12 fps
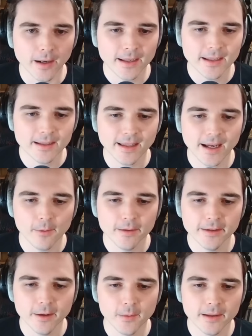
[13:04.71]
I can get that one,
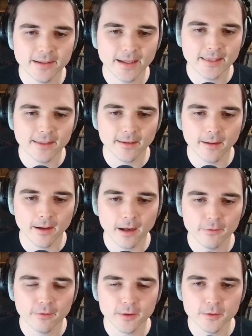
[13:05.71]
though, and take the little
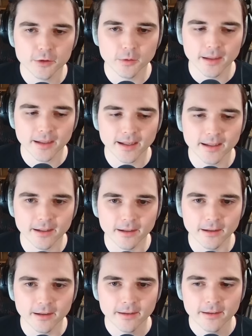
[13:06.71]
off-road shortcut here.